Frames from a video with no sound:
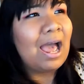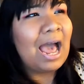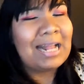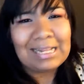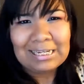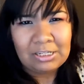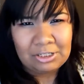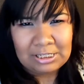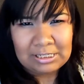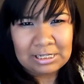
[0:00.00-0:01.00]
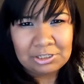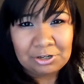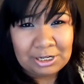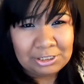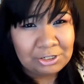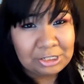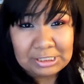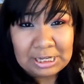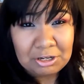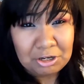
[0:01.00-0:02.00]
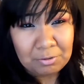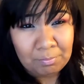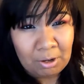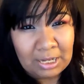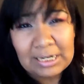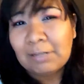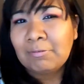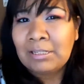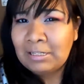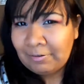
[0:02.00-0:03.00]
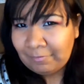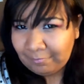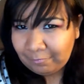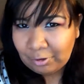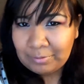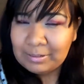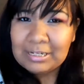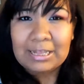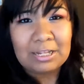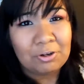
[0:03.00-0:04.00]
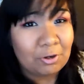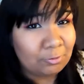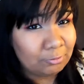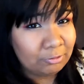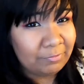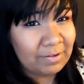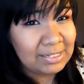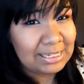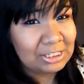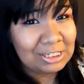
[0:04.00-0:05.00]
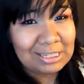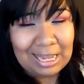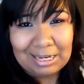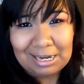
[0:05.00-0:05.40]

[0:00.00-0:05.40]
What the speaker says: I think it's just because you're introducing a new product with a different formula than your old foundation that